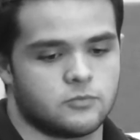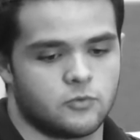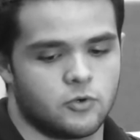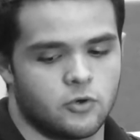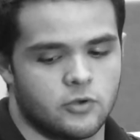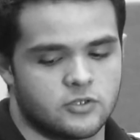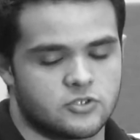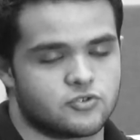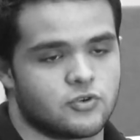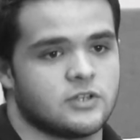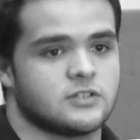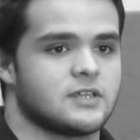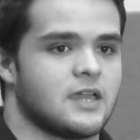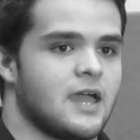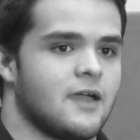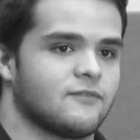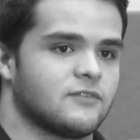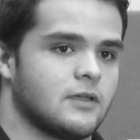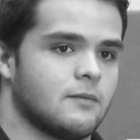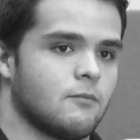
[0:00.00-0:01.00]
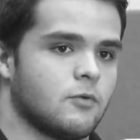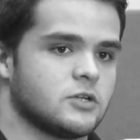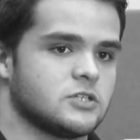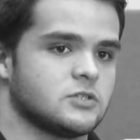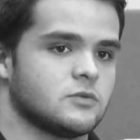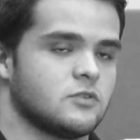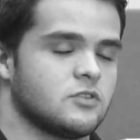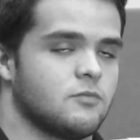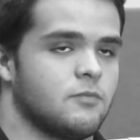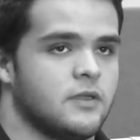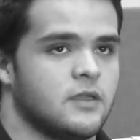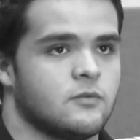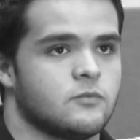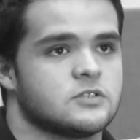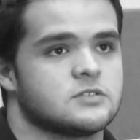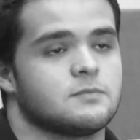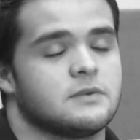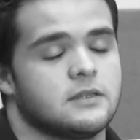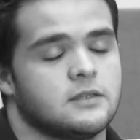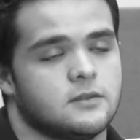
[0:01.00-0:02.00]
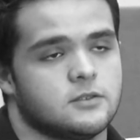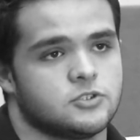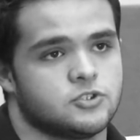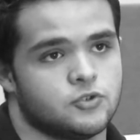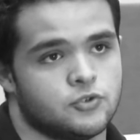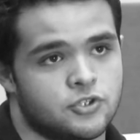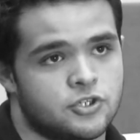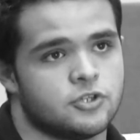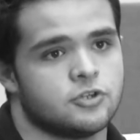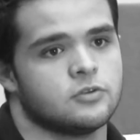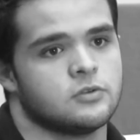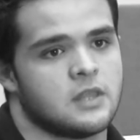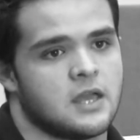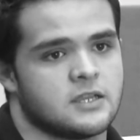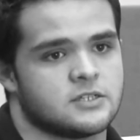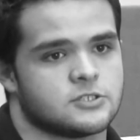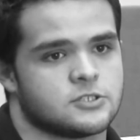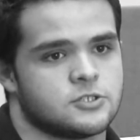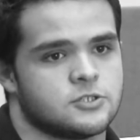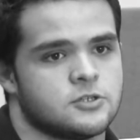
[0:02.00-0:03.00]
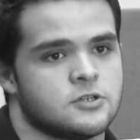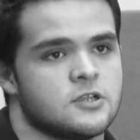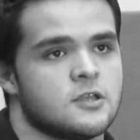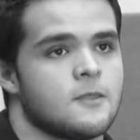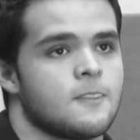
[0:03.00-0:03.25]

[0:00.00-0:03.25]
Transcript: going straight into halftime marching with the band was my junior year last year.